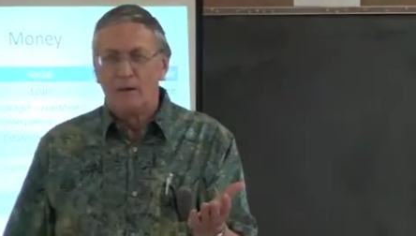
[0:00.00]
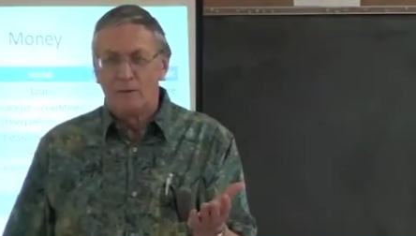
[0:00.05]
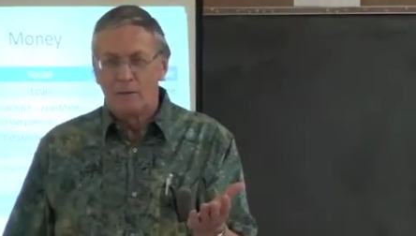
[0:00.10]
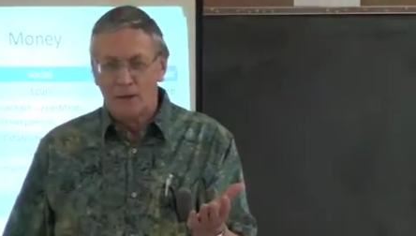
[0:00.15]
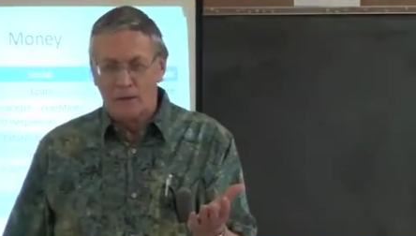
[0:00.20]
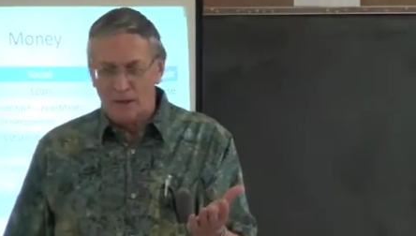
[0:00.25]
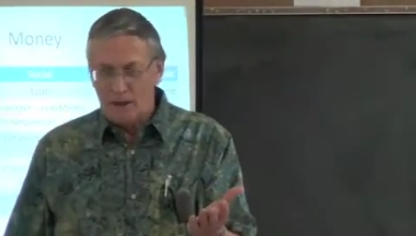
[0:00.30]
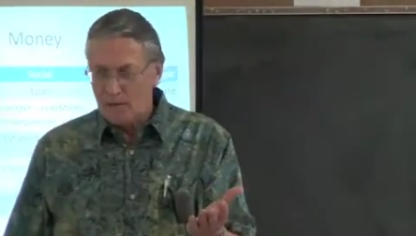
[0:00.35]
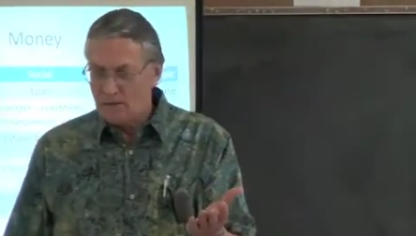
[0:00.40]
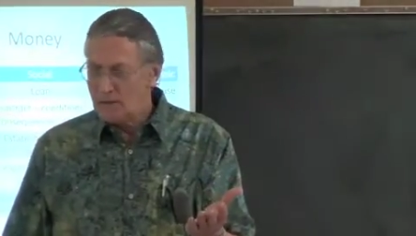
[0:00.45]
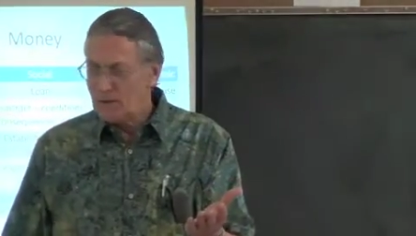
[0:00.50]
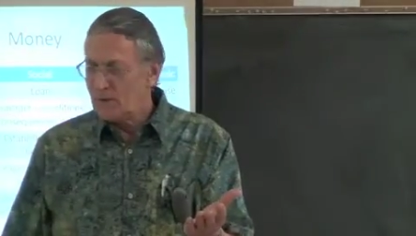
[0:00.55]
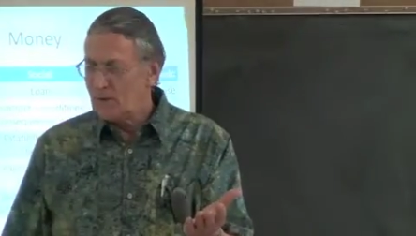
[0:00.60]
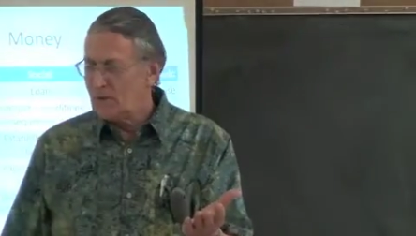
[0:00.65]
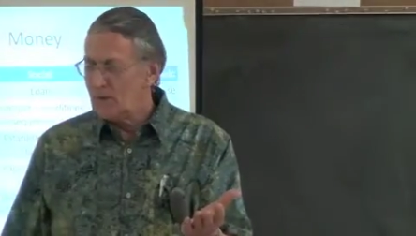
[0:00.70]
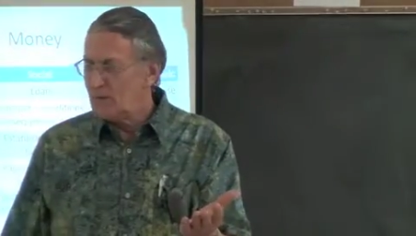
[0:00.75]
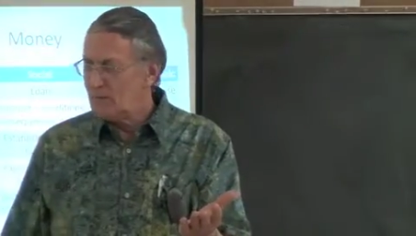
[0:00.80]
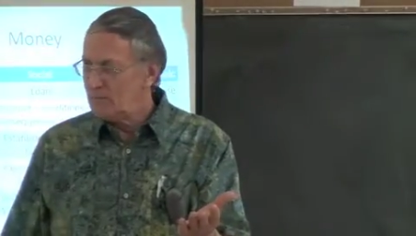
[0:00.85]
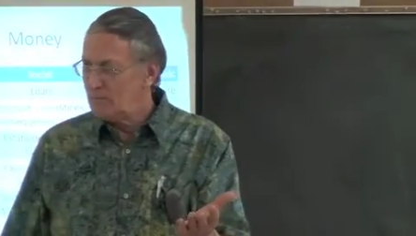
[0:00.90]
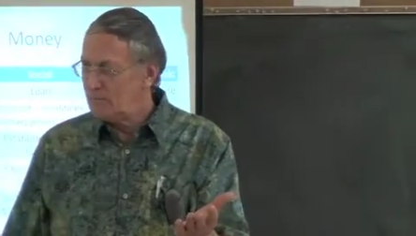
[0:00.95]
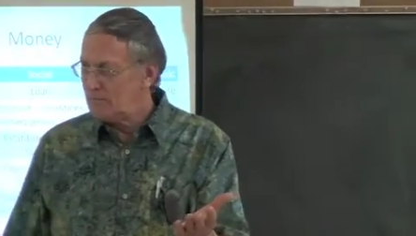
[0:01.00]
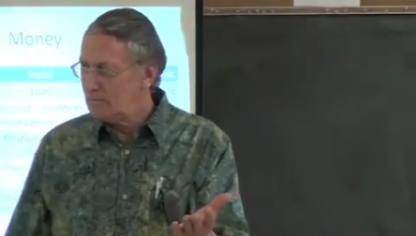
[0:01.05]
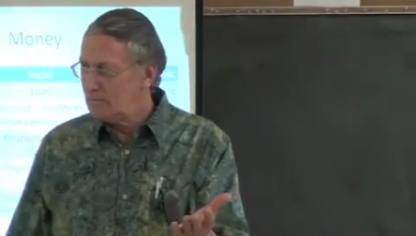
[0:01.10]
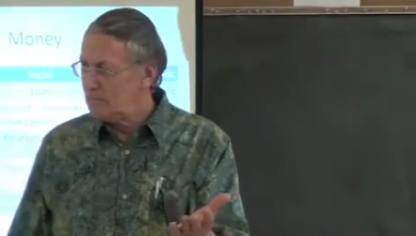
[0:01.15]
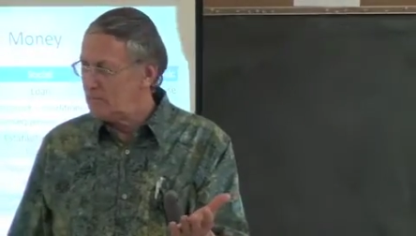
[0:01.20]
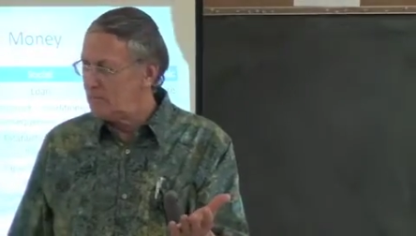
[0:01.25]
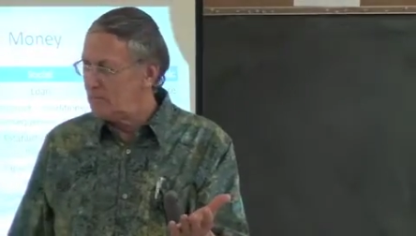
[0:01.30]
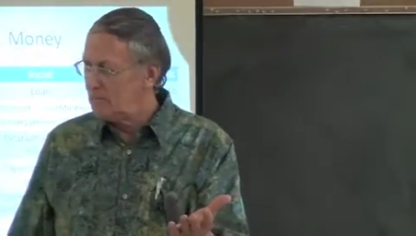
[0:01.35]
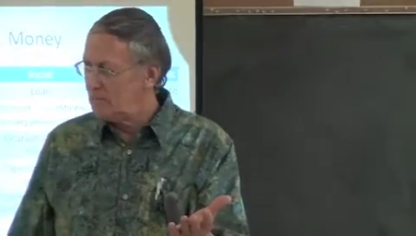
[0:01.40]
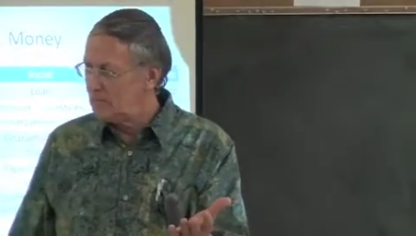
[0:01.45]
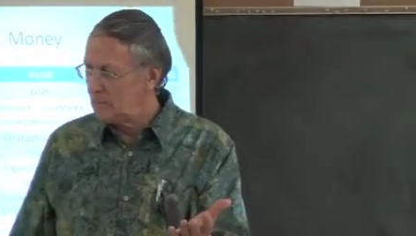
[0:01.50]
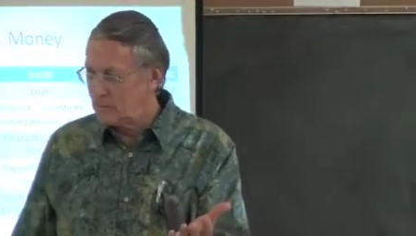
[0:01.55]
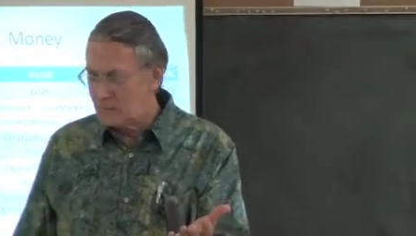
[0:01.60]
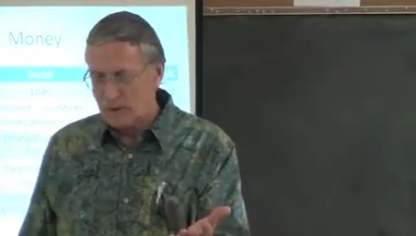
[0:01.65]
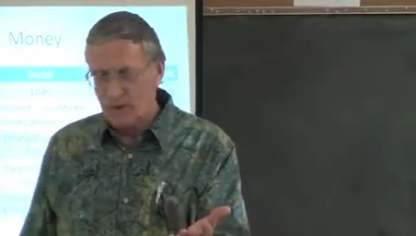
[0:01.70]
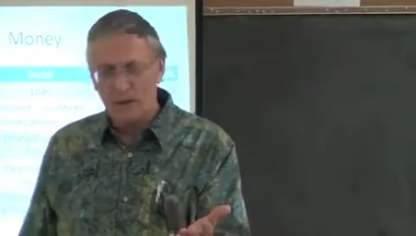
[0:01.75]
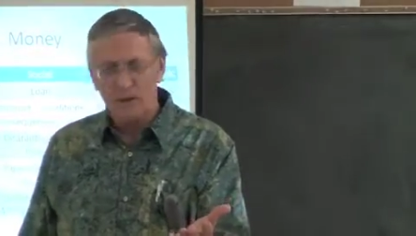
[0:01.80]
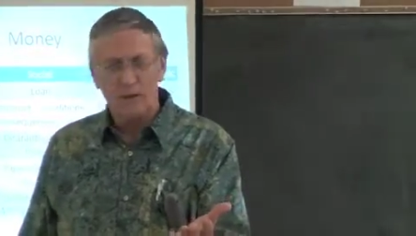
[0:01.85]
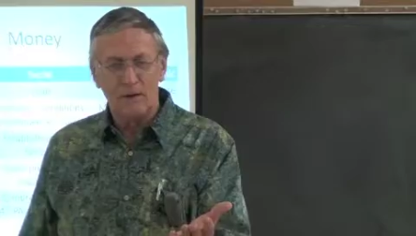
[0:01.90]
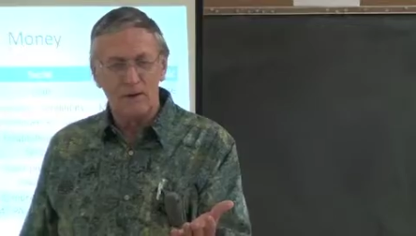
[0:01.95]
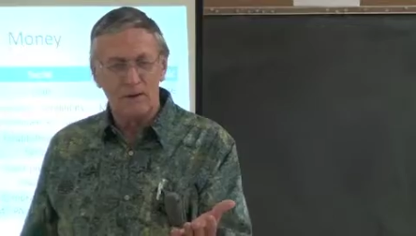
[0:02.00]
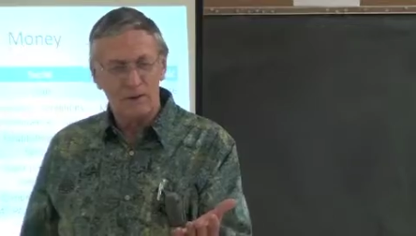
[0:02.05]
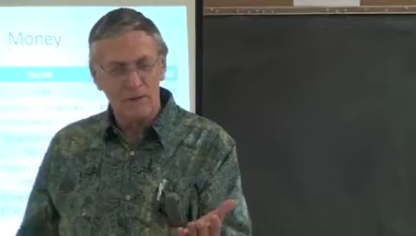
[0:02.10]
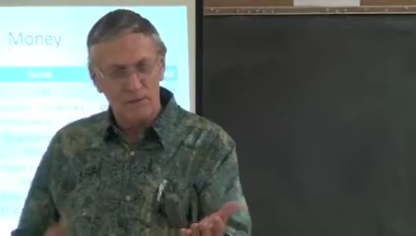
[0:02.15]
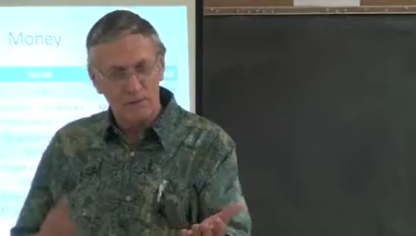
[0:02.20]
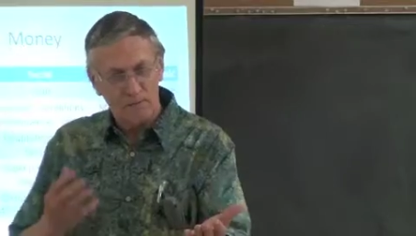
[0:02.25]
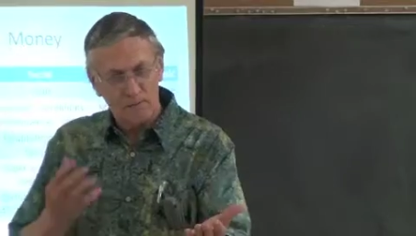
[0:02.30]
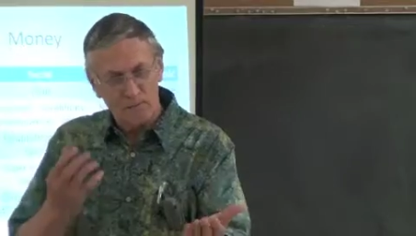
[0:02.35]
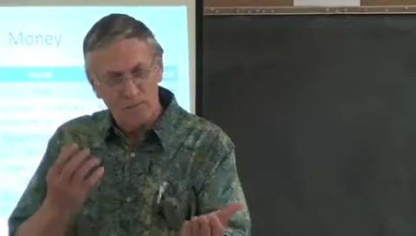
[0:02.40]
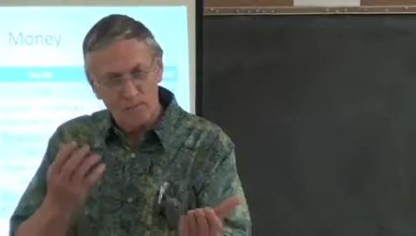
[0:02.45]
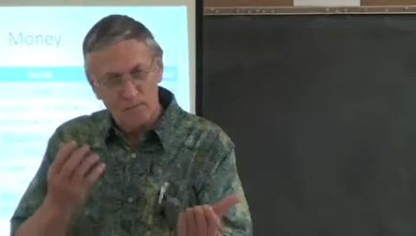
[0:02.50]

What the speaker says: but I've got some dollars.